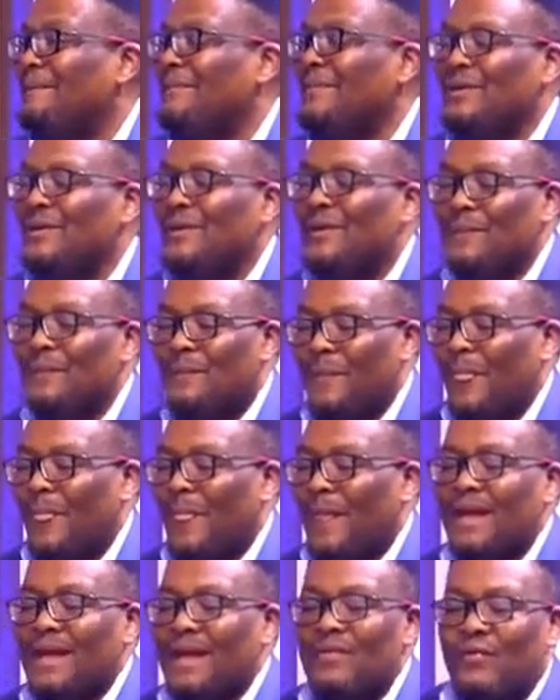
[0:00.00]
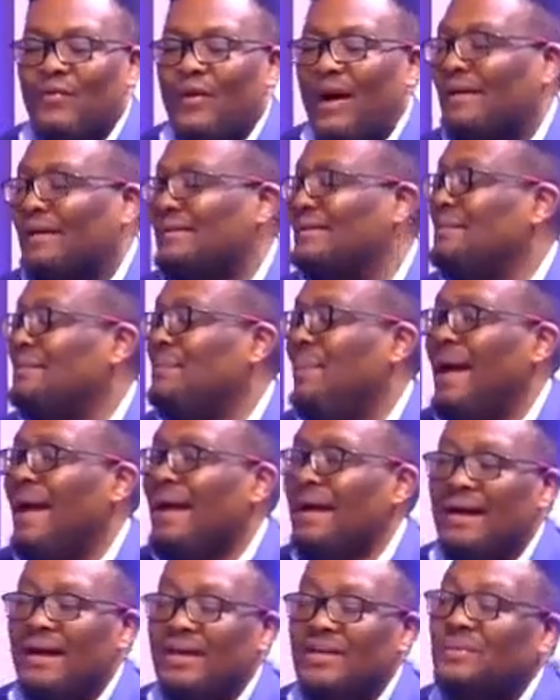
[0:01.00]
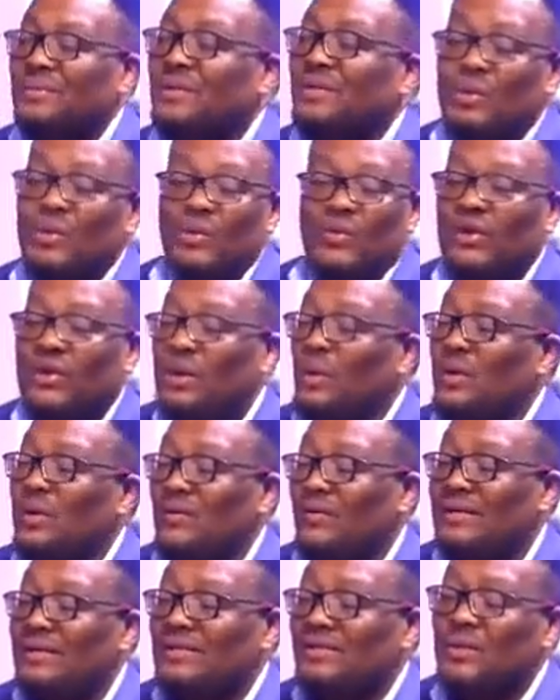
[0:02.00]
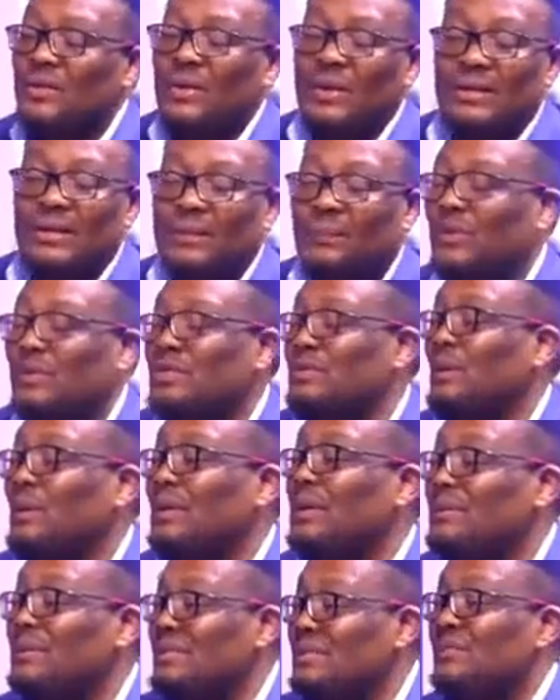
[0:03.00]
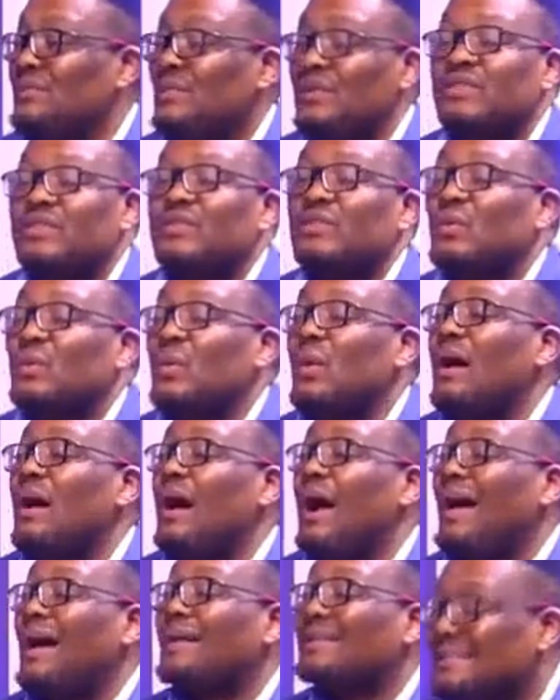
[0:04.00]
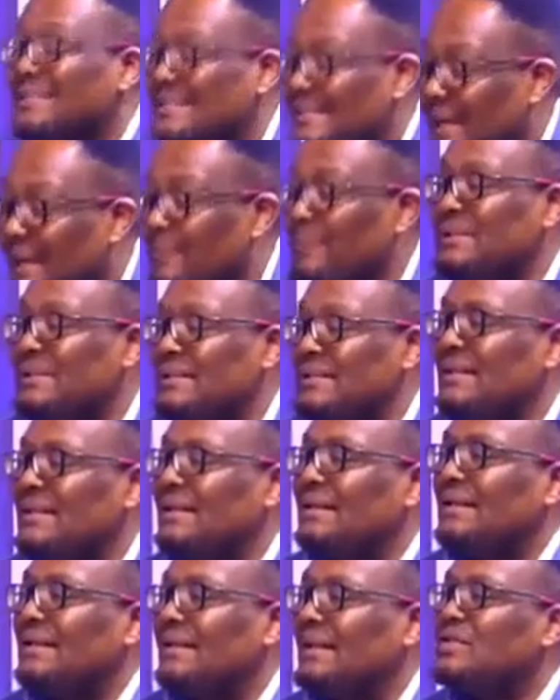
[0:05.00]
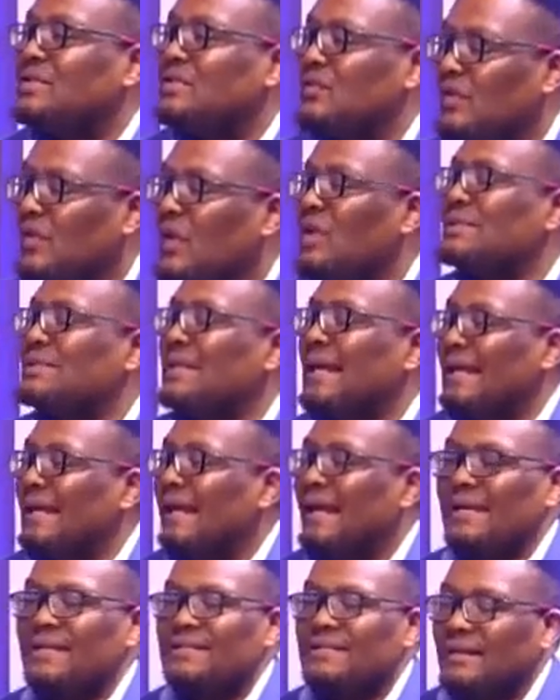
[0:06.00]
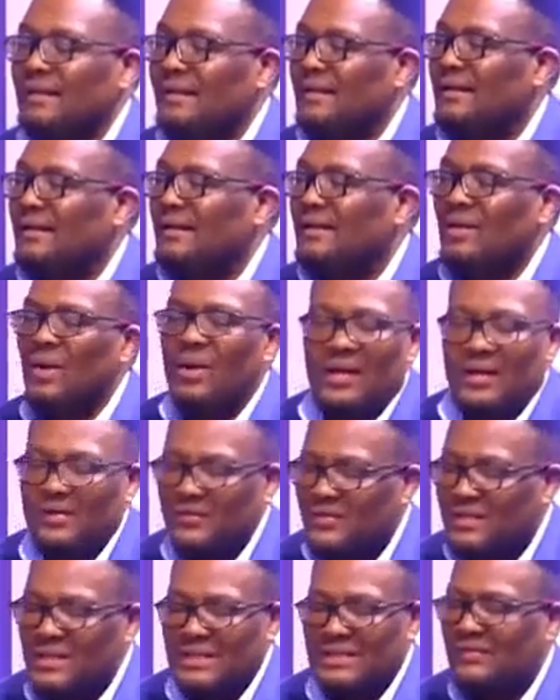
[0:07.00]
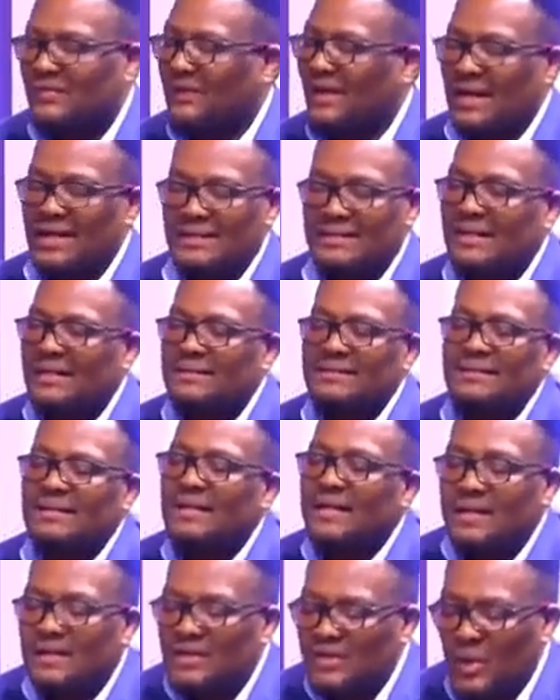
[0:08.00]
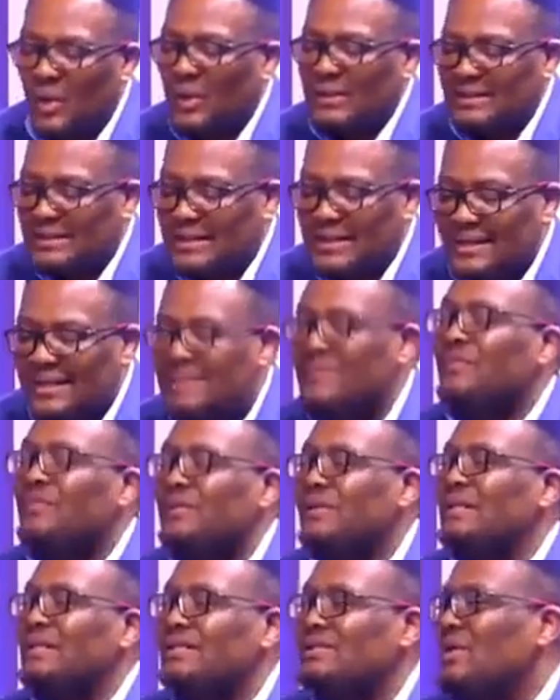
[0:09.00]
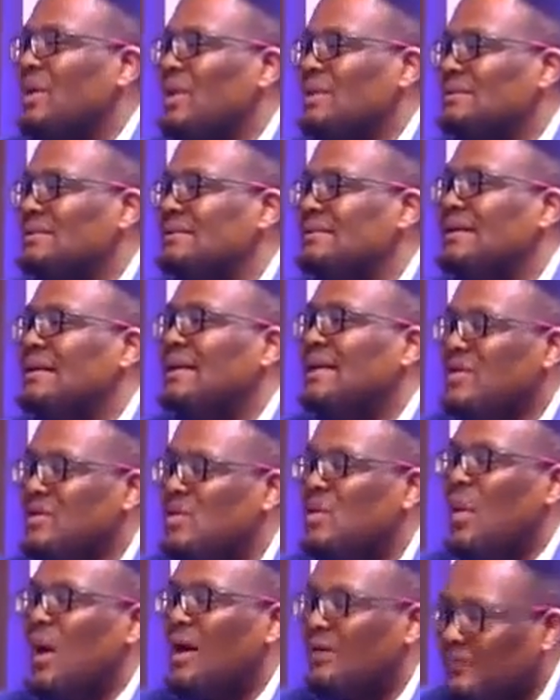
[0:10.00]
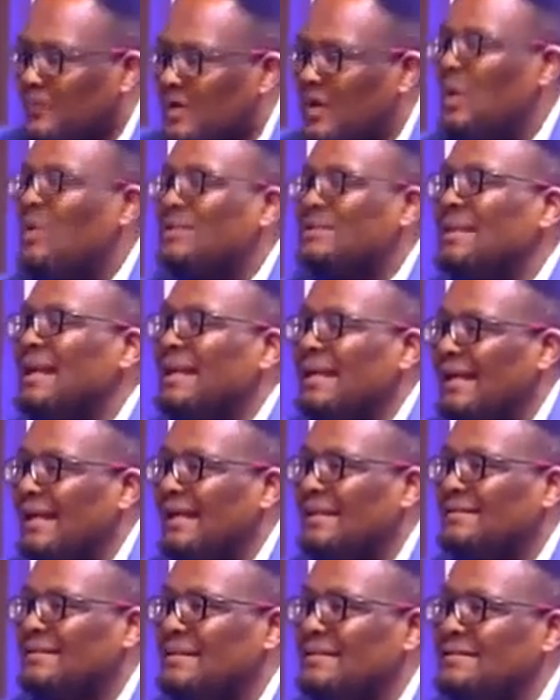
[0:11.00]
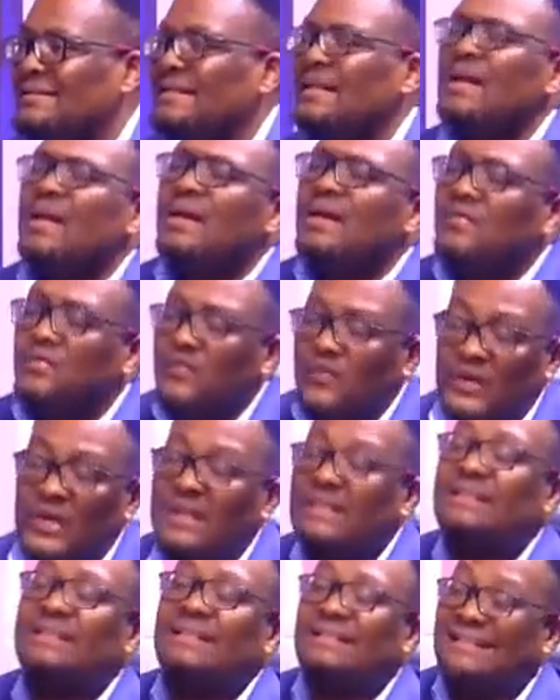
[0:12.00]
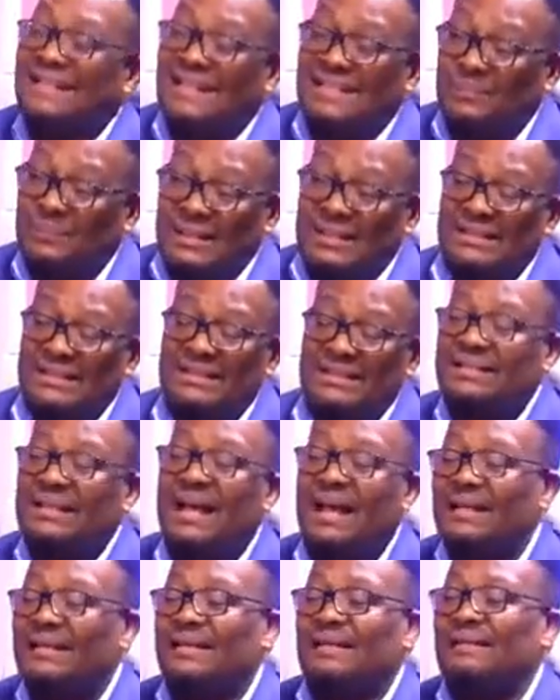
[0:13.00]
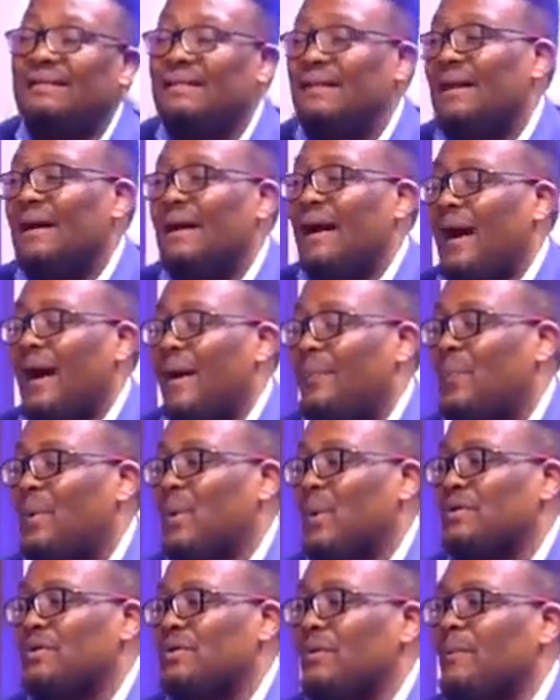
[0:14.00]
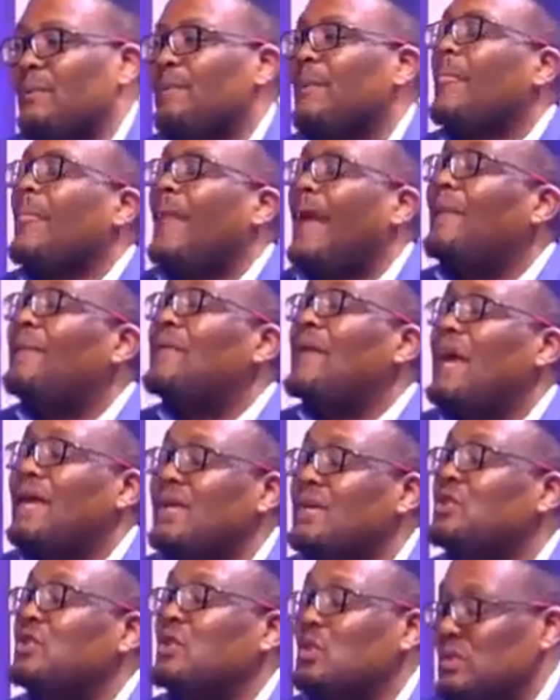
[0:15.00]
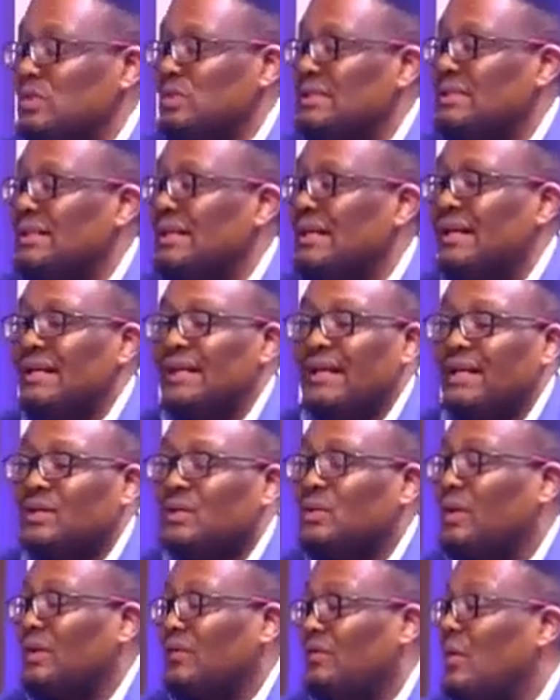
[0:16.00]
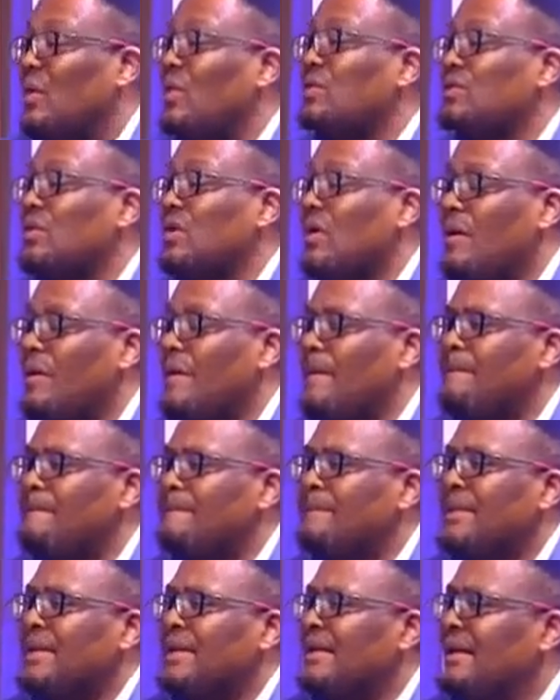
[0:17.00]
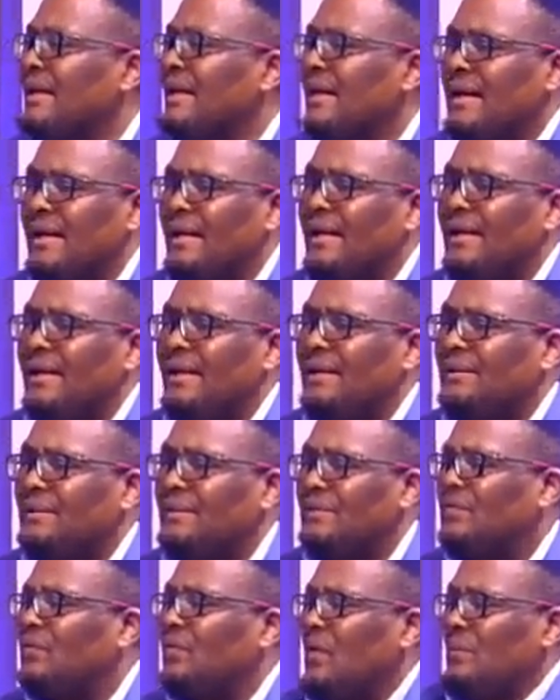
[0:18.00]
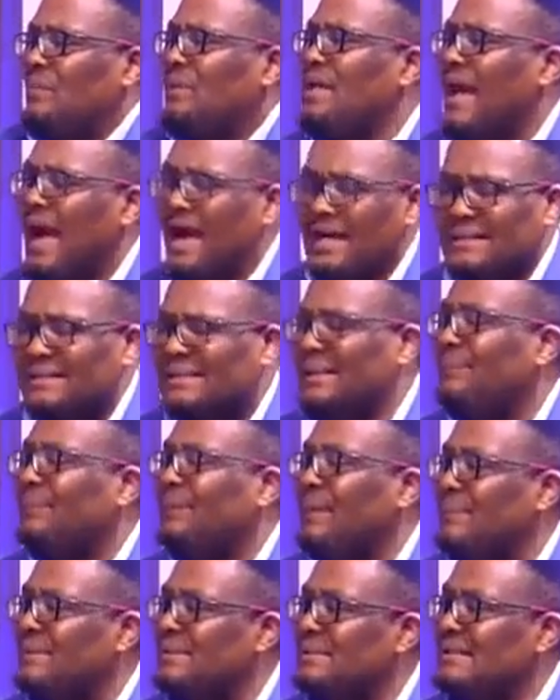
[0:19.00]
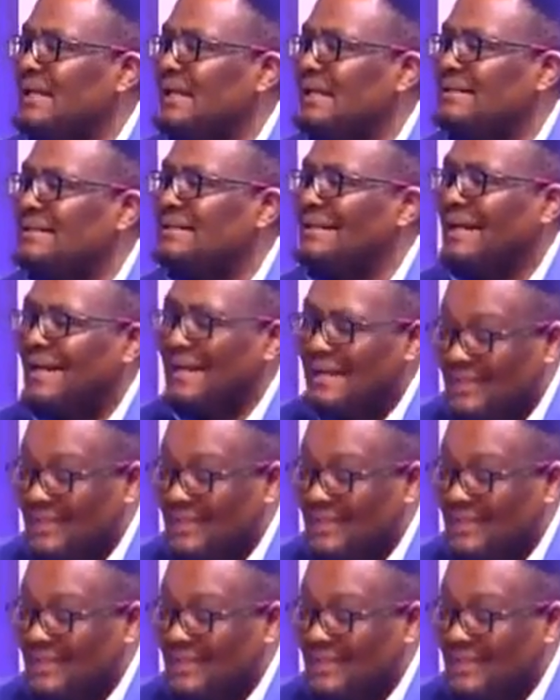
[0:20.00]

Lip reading: In fact, my encouragement to whoever is doing the postmortem is first to accept that you've lost an election. Don't give justifications. Don't give reasons. You have lost an election. A verdict has been decided upon you. And there are issues that could have gone wrong. For me, accept the mistakes.